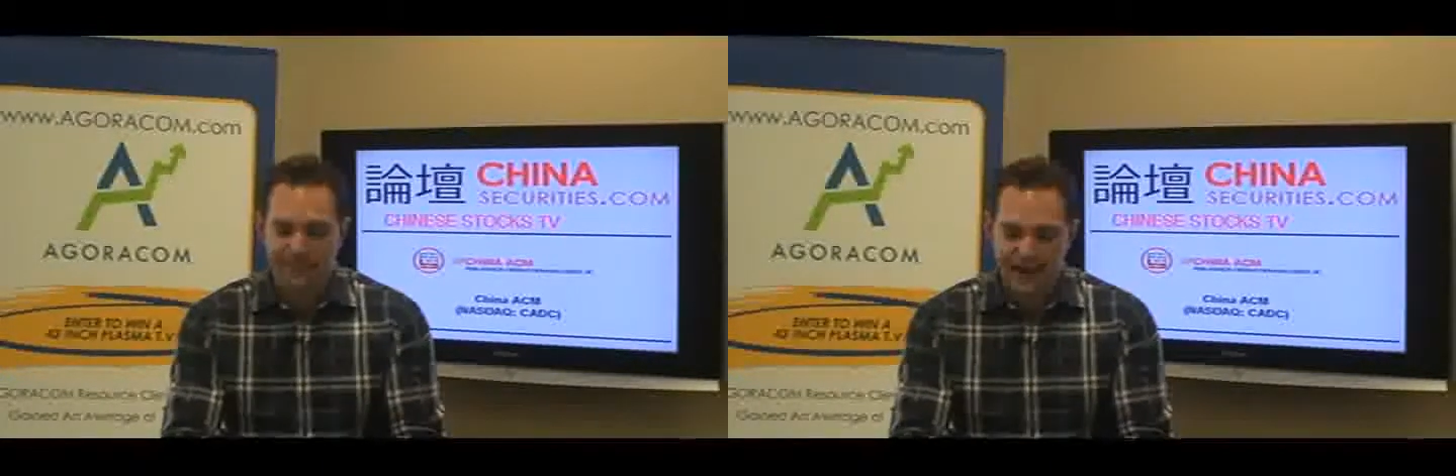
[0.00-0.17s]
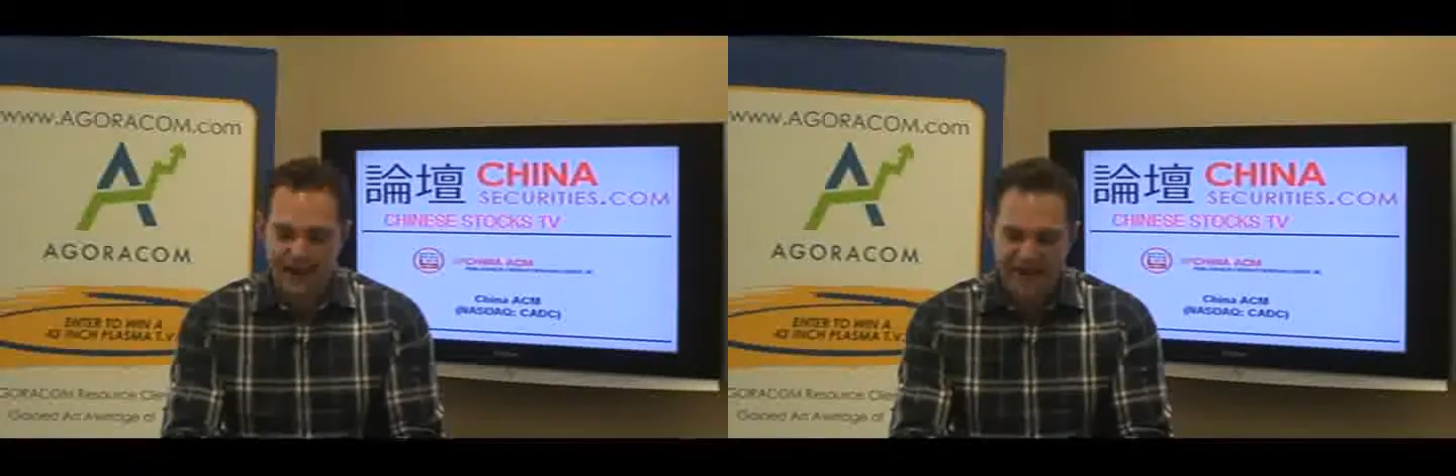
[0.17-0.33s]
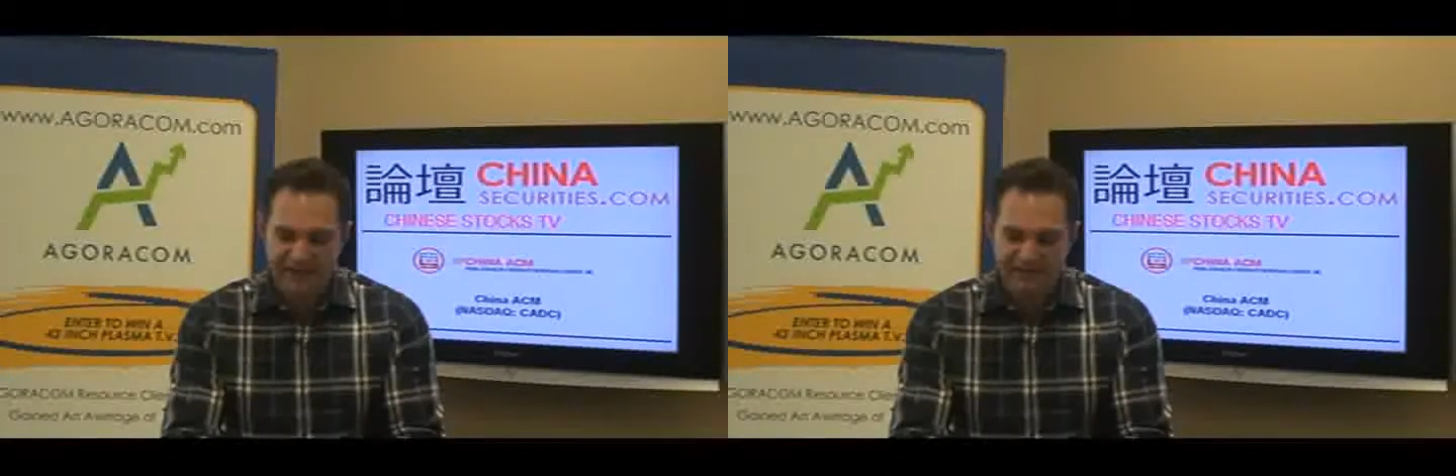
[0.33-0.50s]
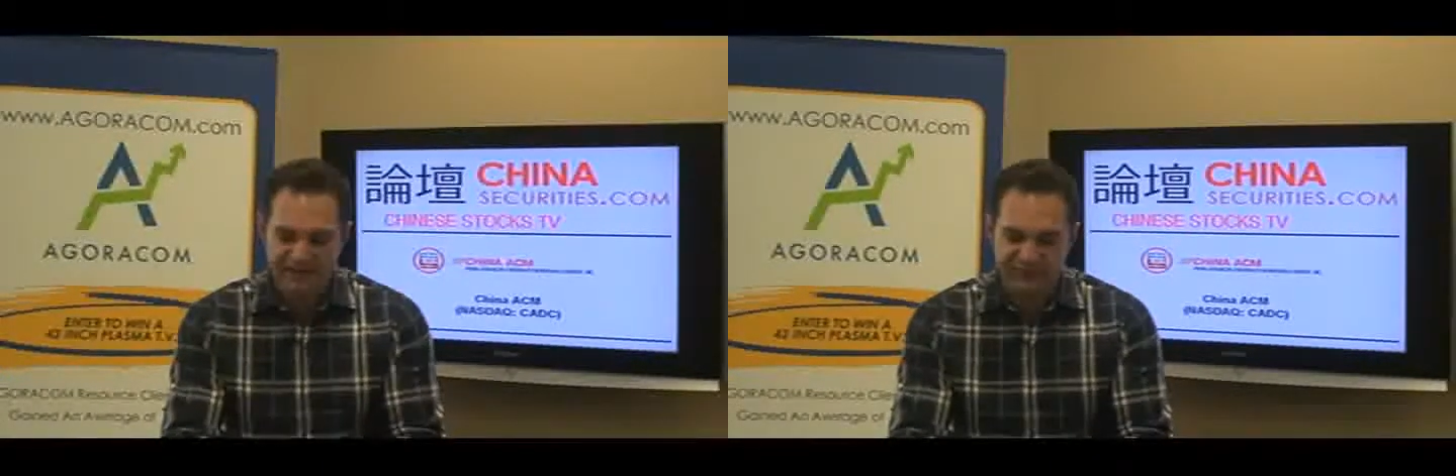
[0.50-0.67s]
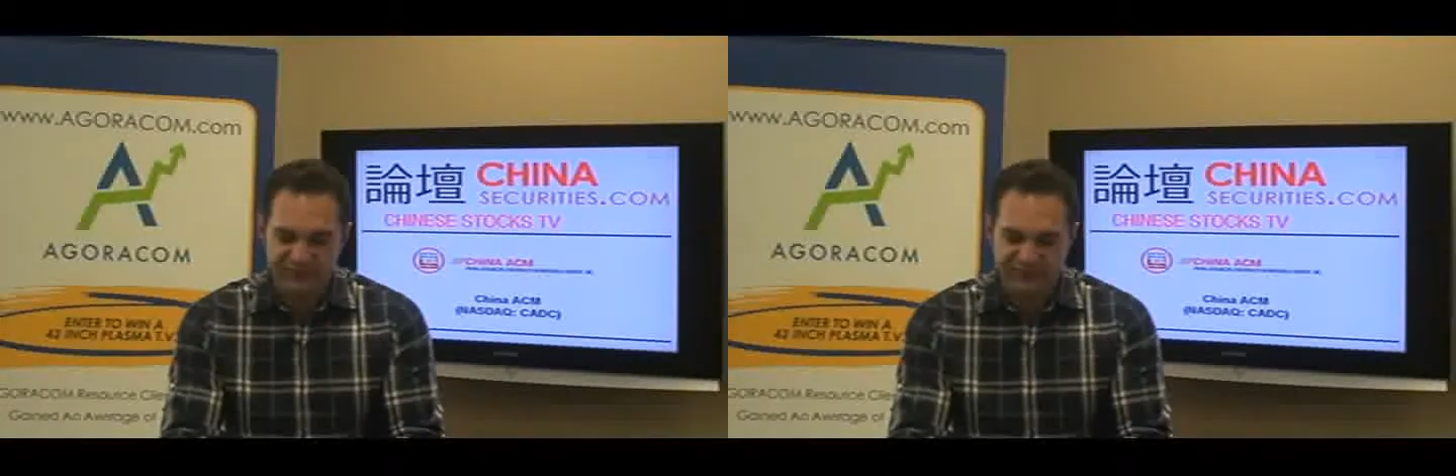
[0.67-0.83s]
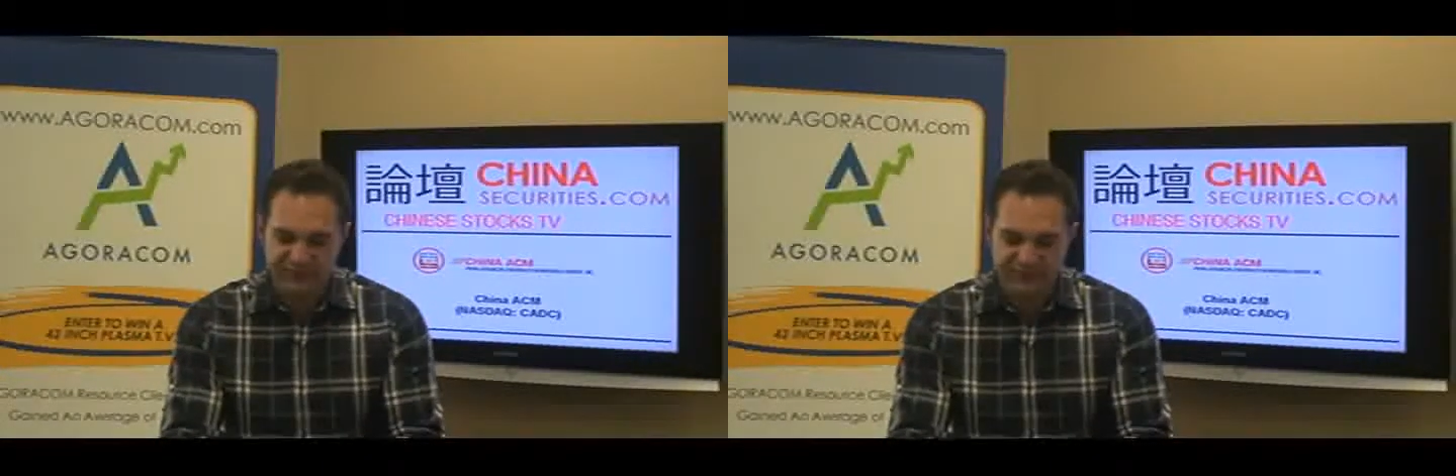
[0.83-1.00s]
High of
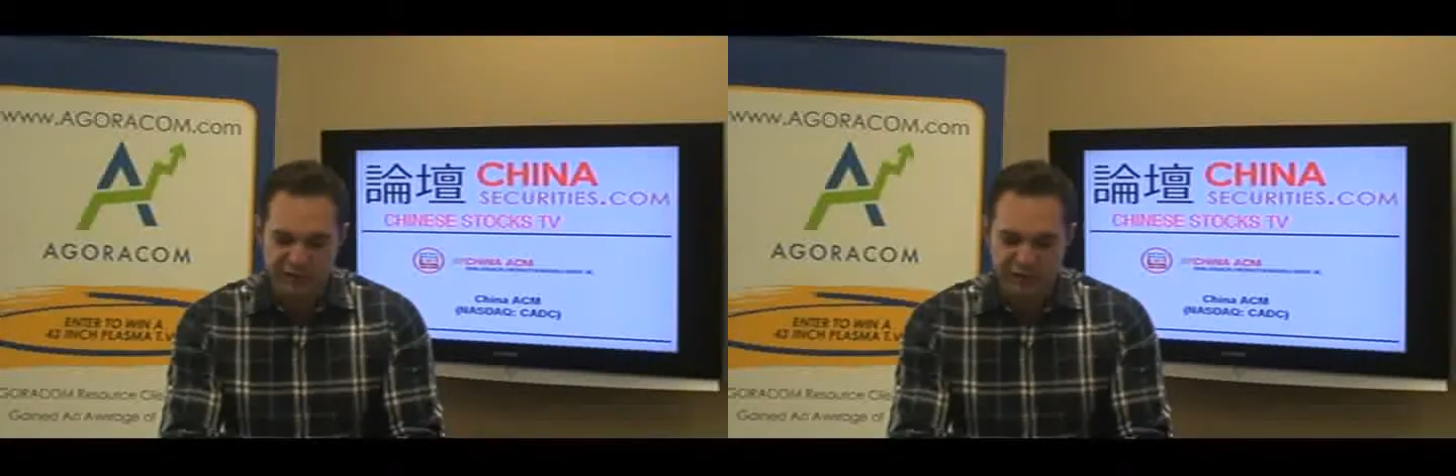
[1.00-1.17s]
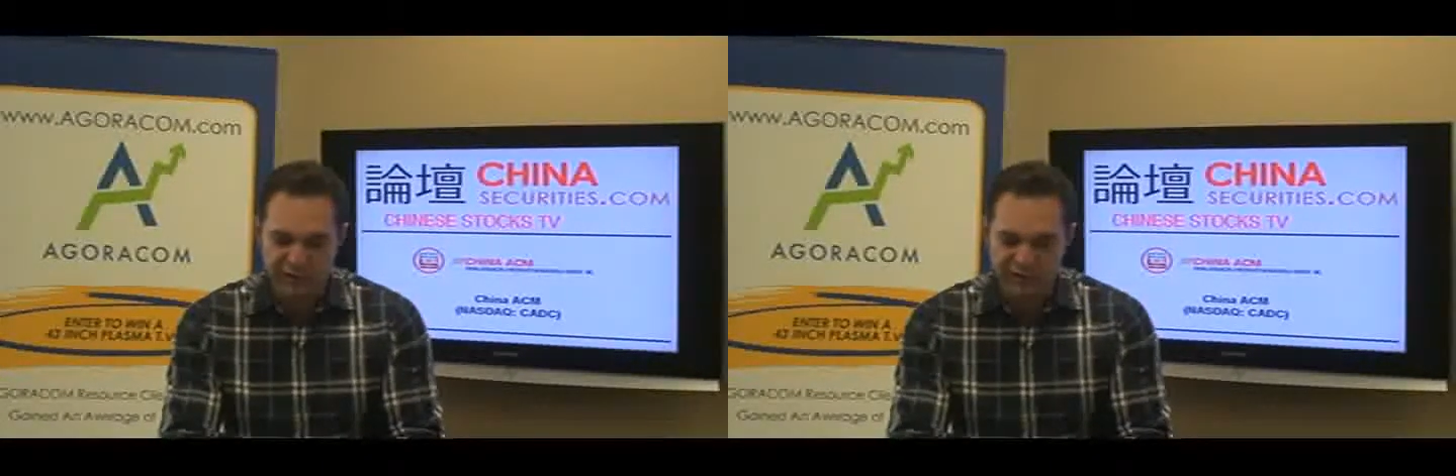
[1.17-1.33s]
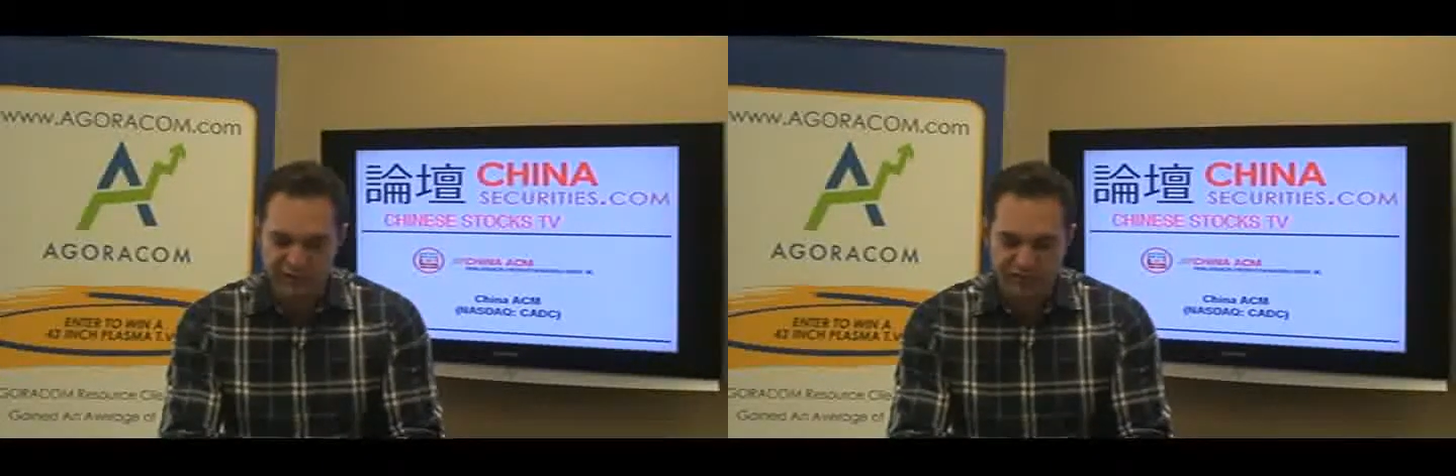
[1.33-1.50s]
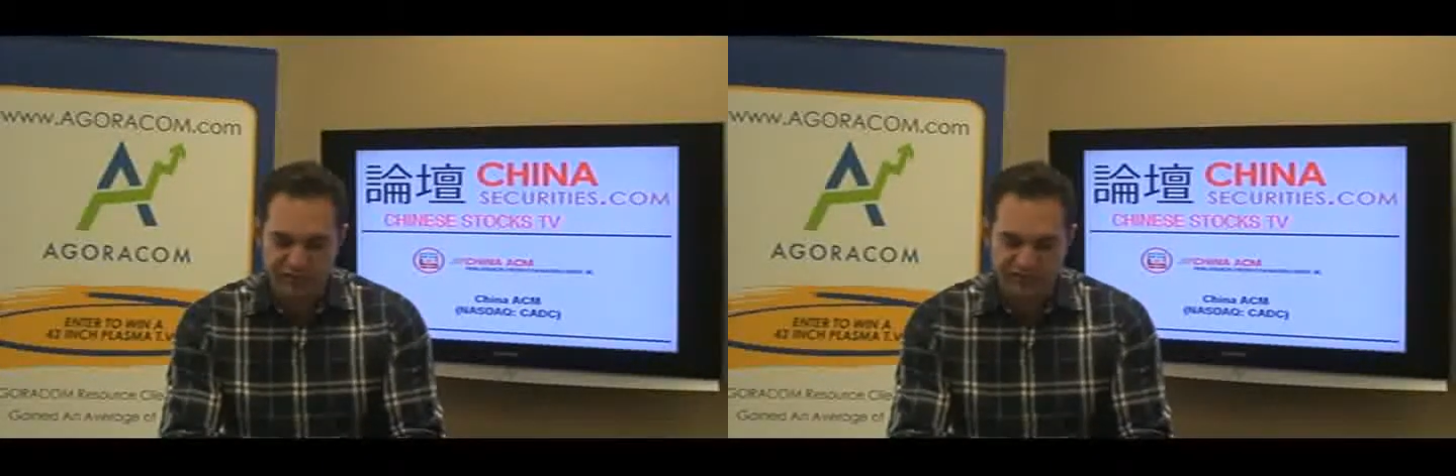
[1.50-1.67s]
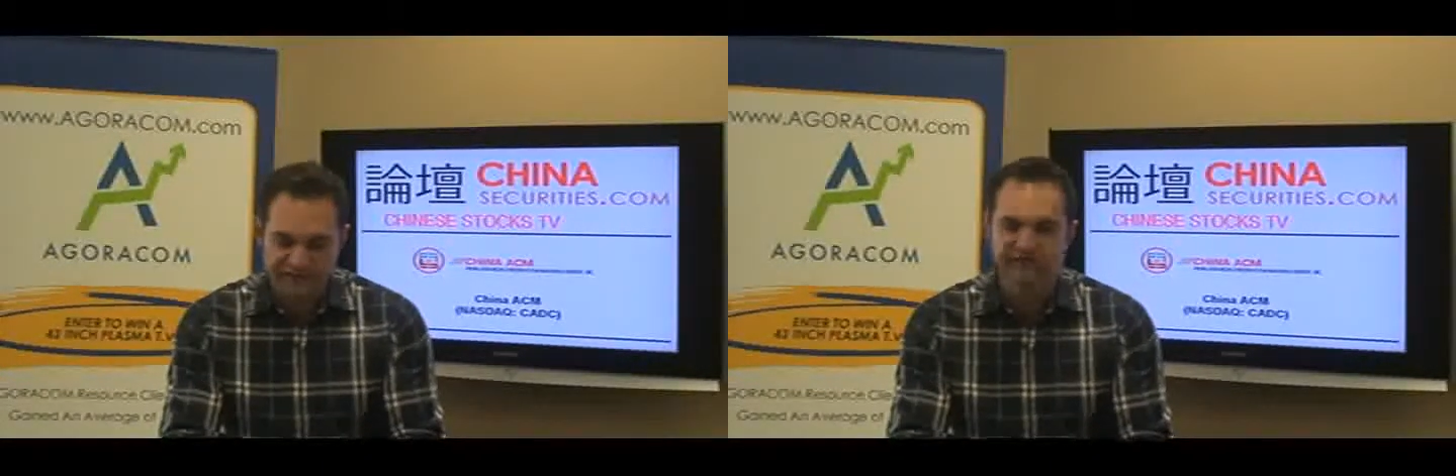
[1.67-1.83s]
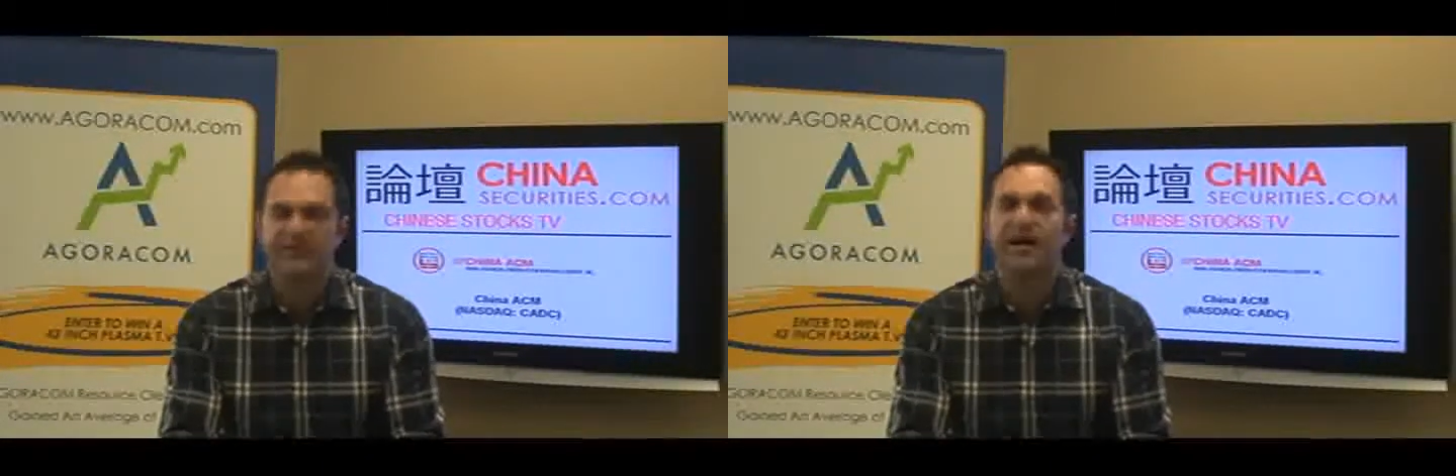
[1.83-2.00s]
850, low of
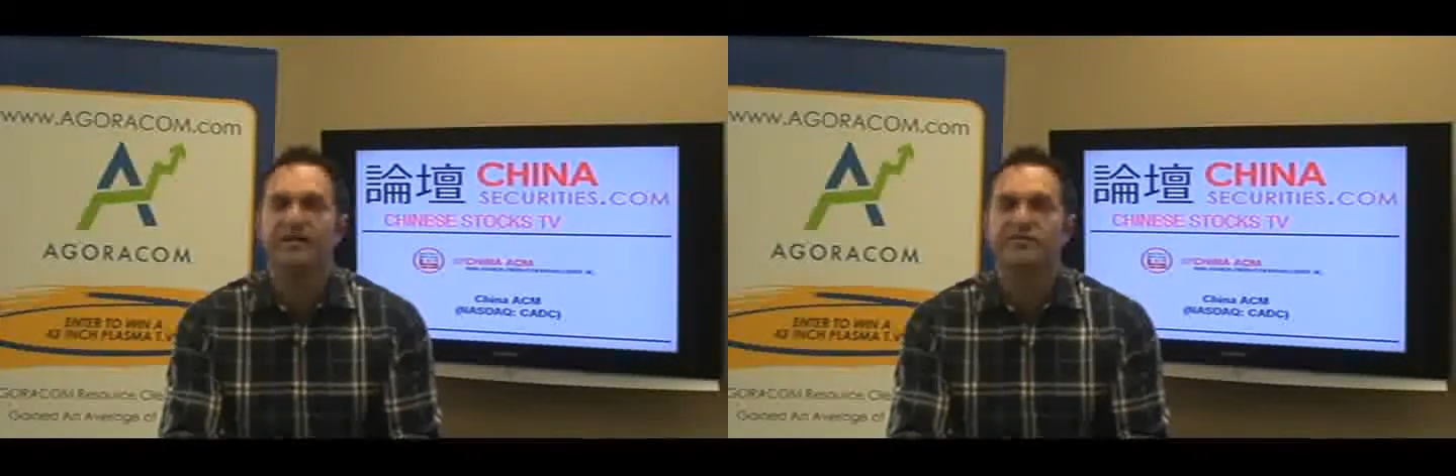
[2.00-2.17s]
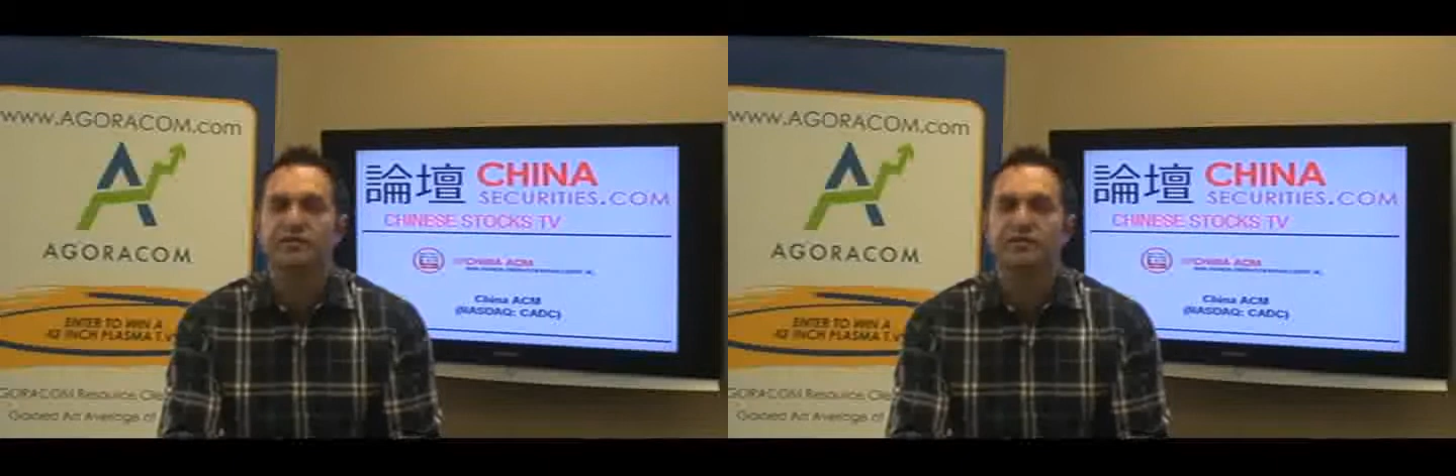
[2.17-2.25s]
295,